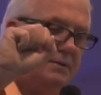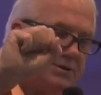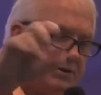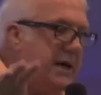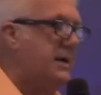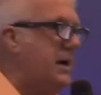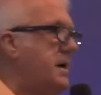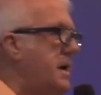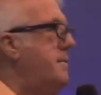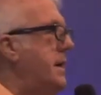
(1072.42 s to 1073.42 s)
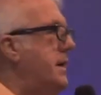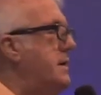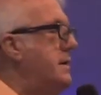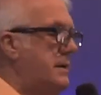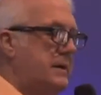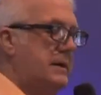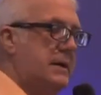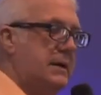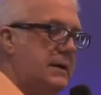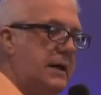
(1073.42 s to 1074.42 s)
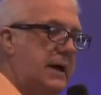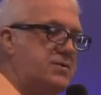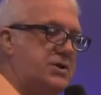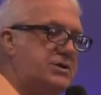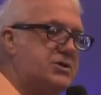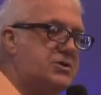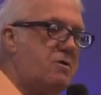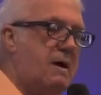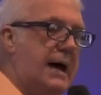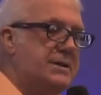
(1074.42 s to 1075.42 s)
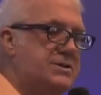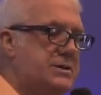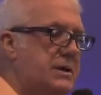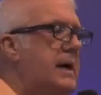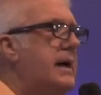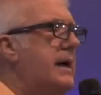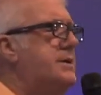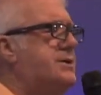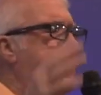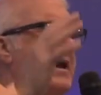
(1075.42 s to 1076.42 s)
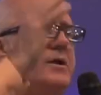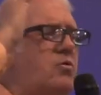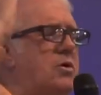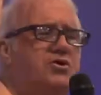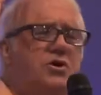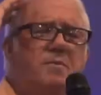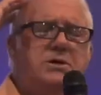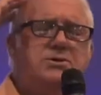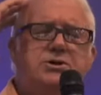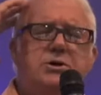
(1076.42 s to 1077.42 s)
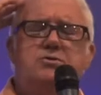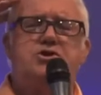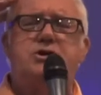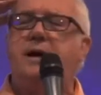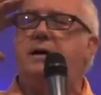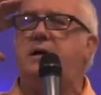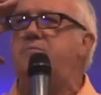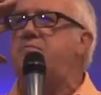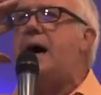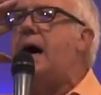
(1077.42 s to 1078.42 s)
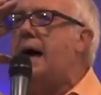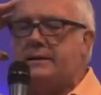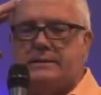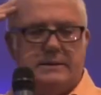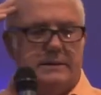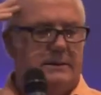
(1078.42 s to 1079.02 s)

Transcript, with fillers: the second coming of Jesus Christ. He said, I don't want you to be soon shaken in mind